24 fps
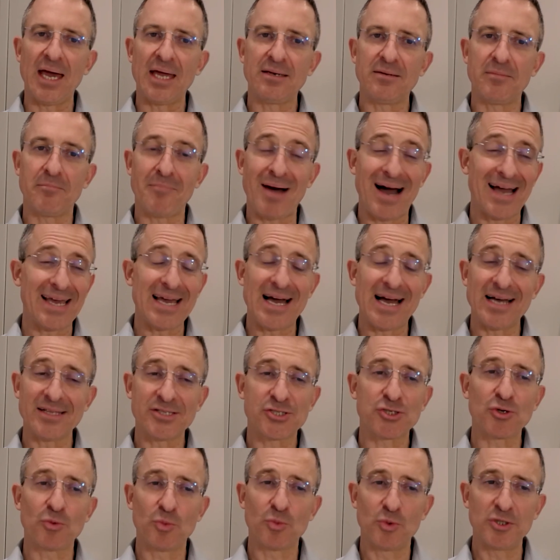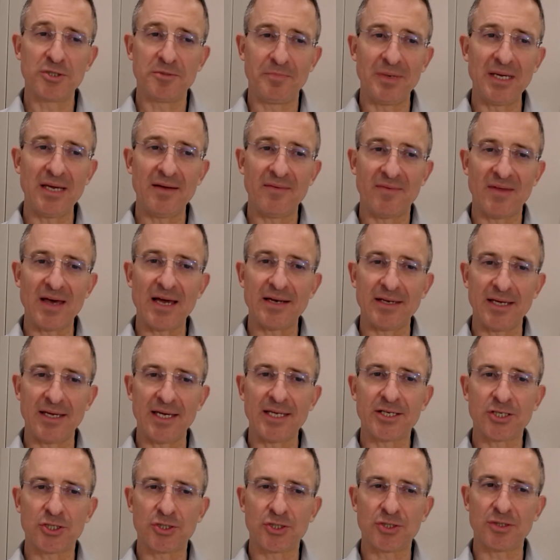and my answer would be
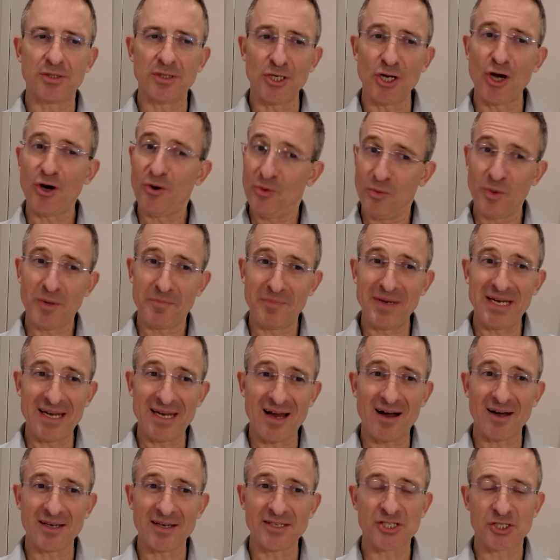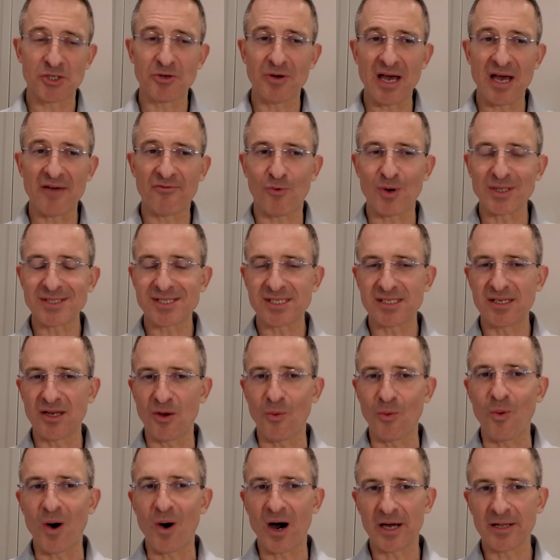that it, you know, would be nice to have once
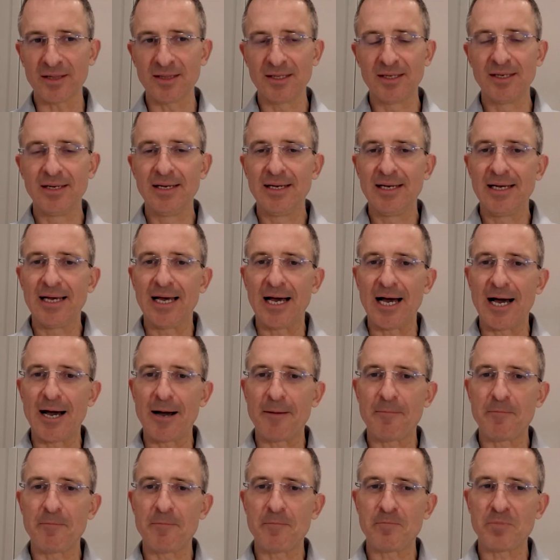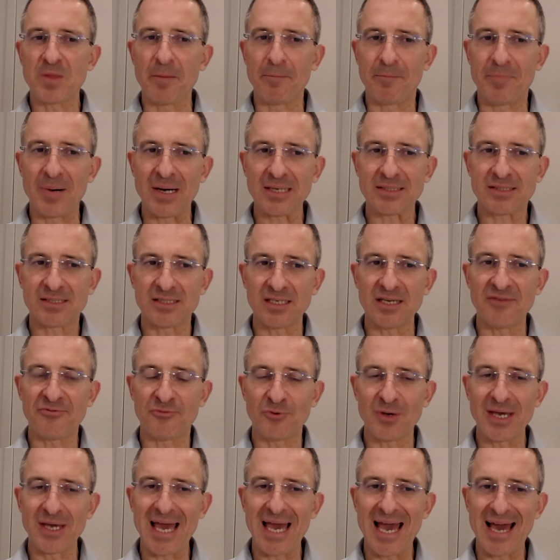in a while. Um, but
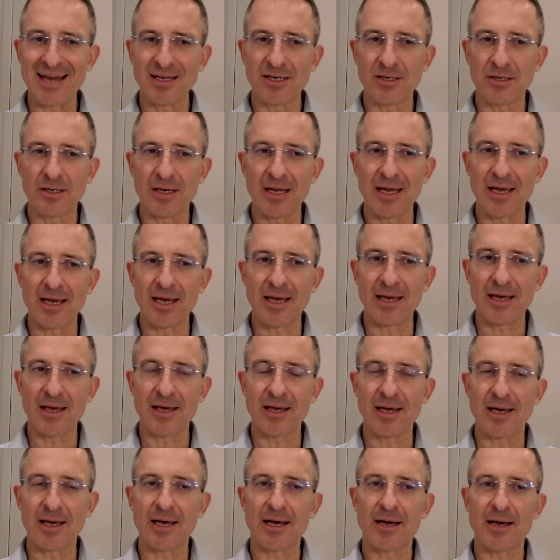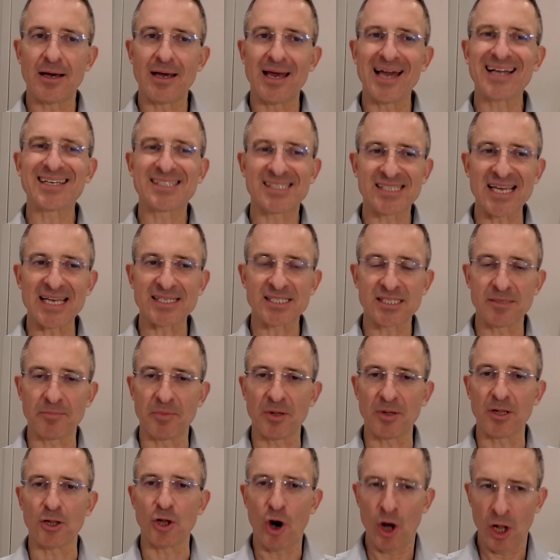if we had it uh,
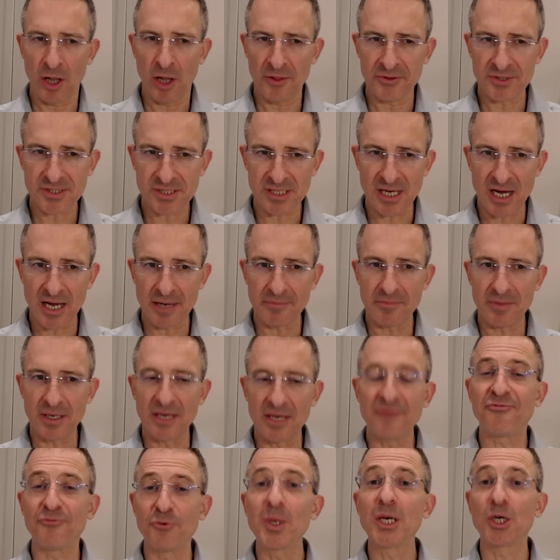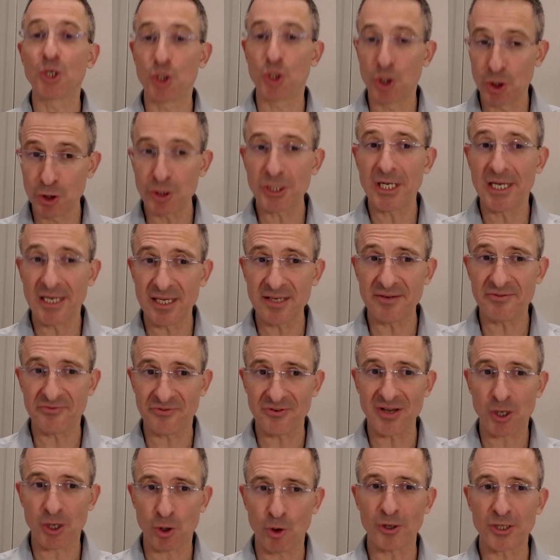accessible all the time, if we could
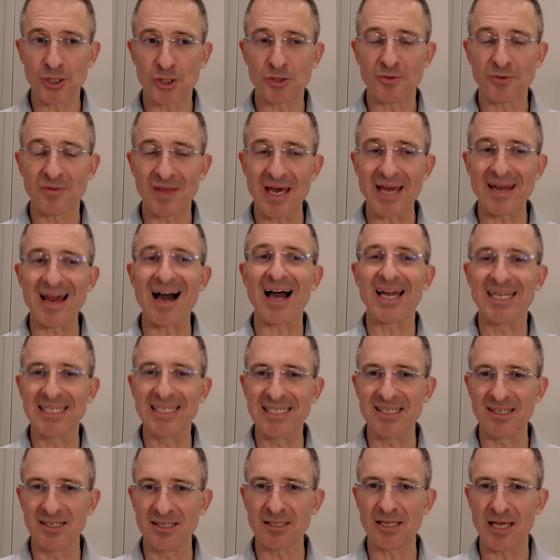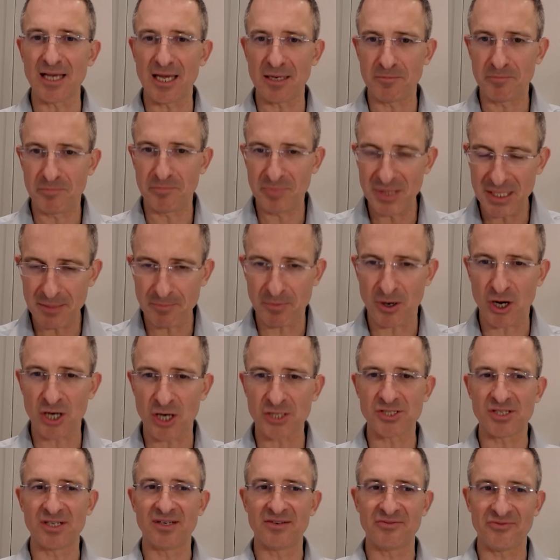live according to that ideal and be
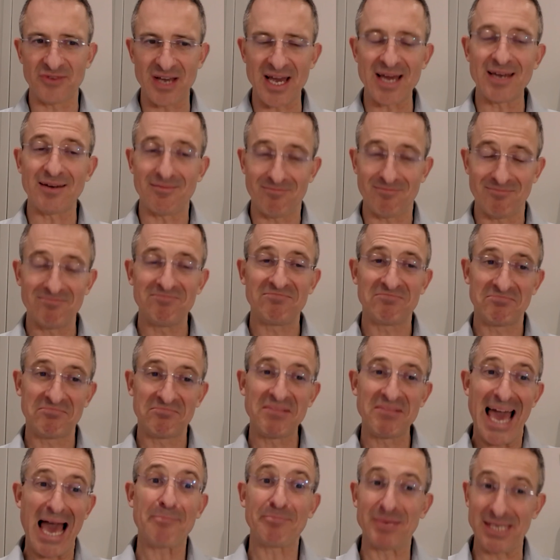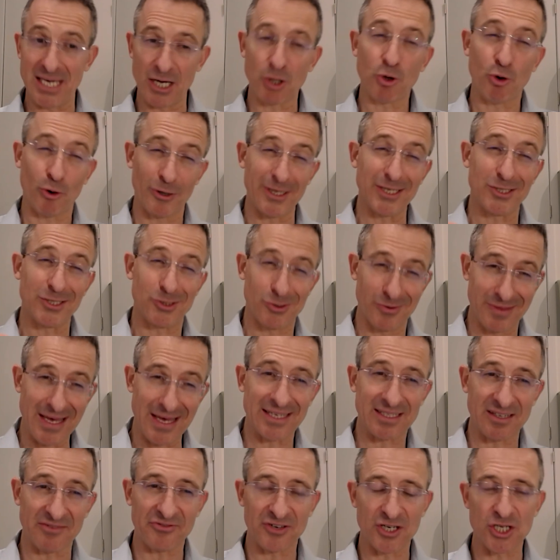positive and happy according to
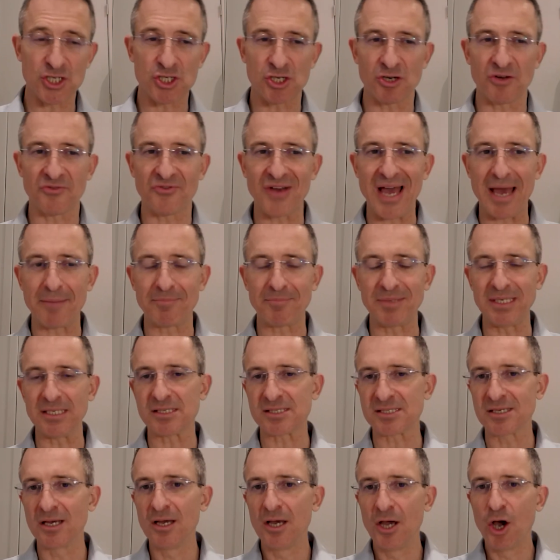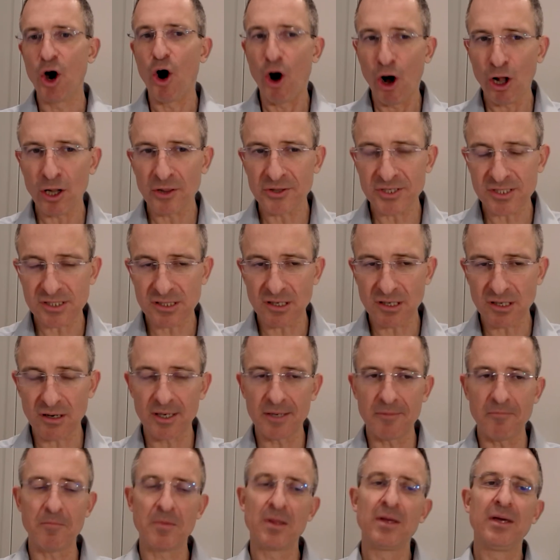that definition of happiness all the
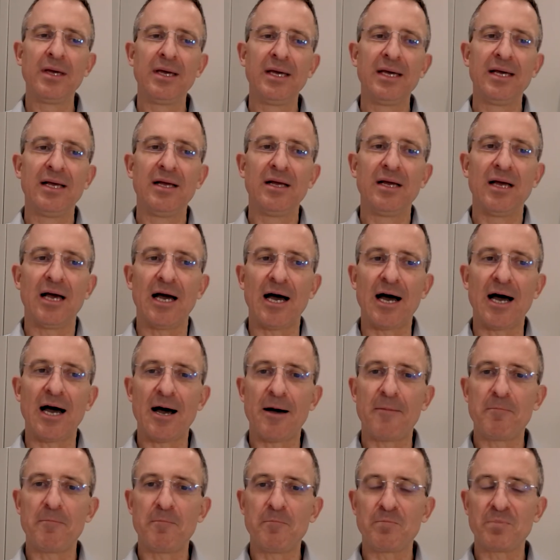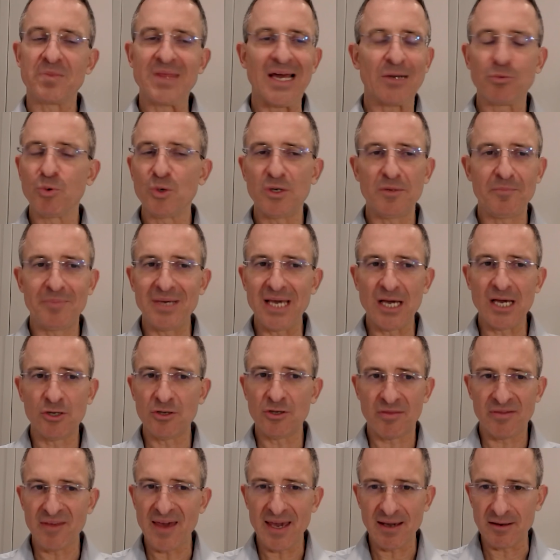time, um, that wouldn't be a
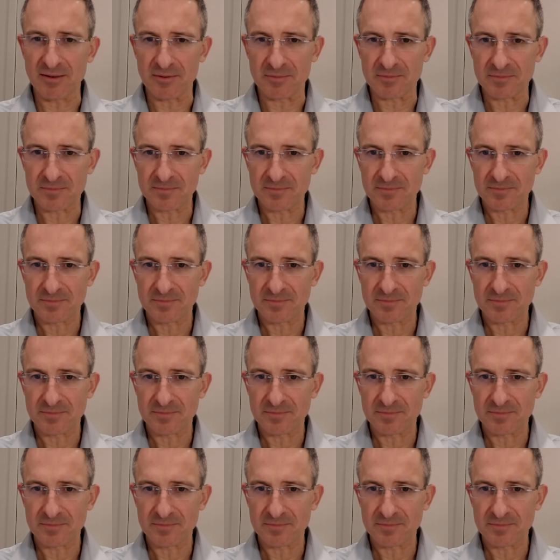good thing.